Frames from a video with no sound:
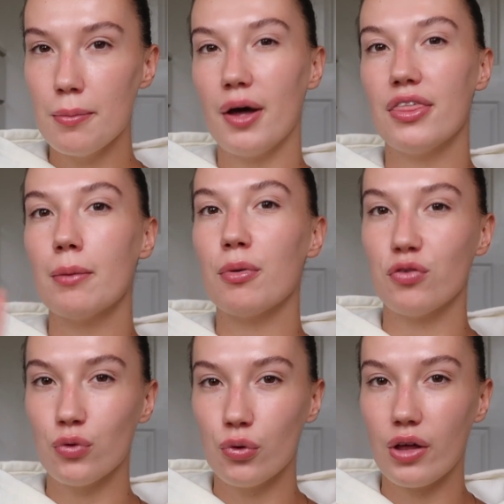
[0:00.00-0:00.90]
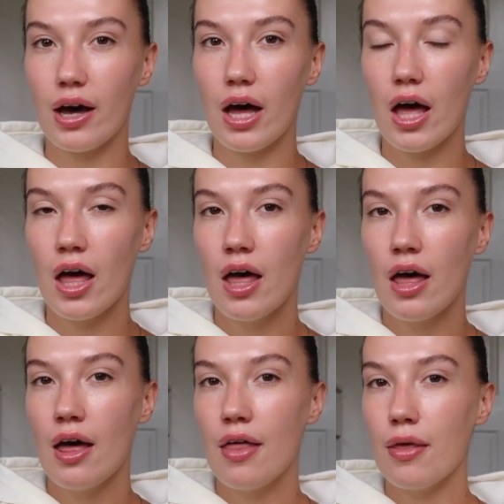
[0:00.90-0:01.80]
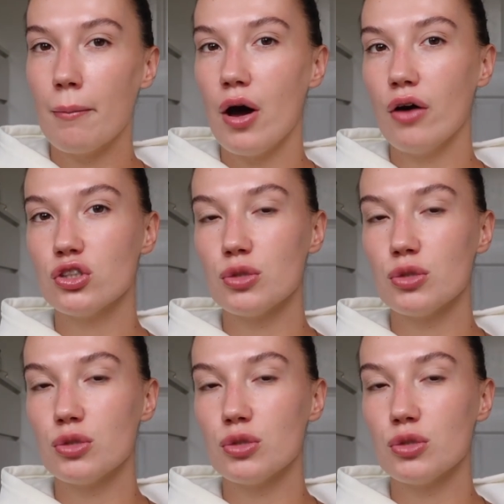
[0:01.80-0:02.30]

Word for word: But I think before that there might have